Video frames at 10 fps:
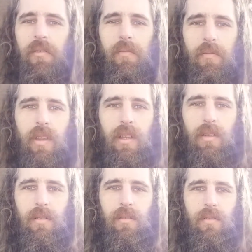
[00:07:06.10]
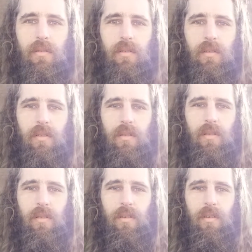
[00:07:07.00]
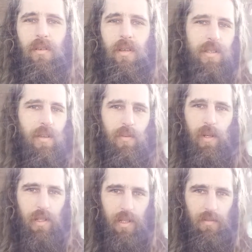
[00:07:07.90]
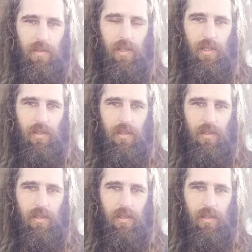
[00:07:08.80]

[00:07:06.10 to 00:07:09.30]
then it's already that feeling.